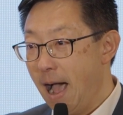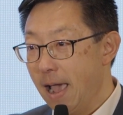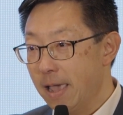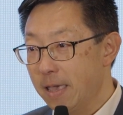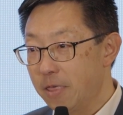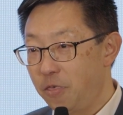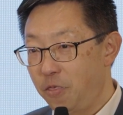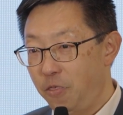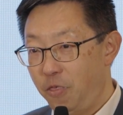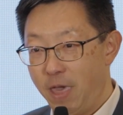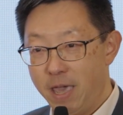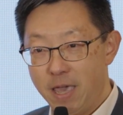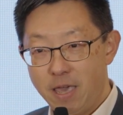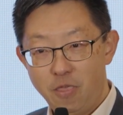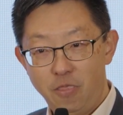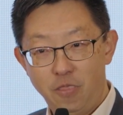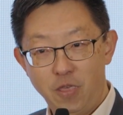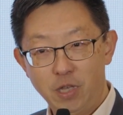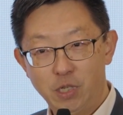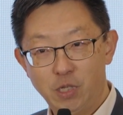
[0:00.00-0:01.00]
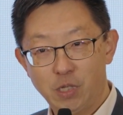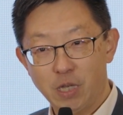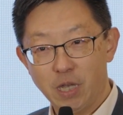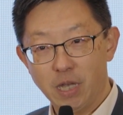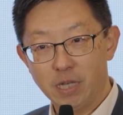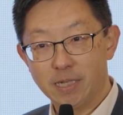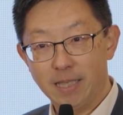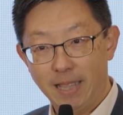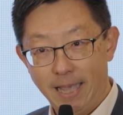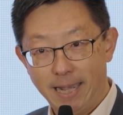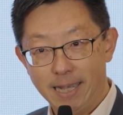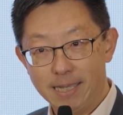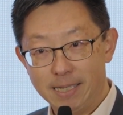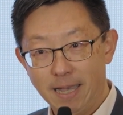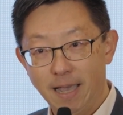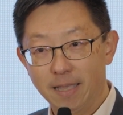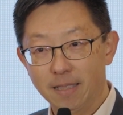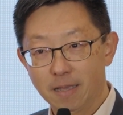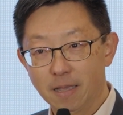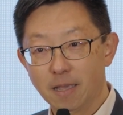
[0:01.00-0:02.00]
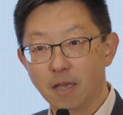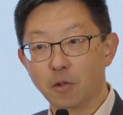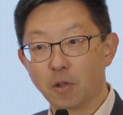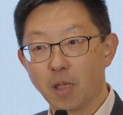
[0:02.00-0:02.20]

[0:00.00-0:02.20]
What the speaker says: I think this is, like I said,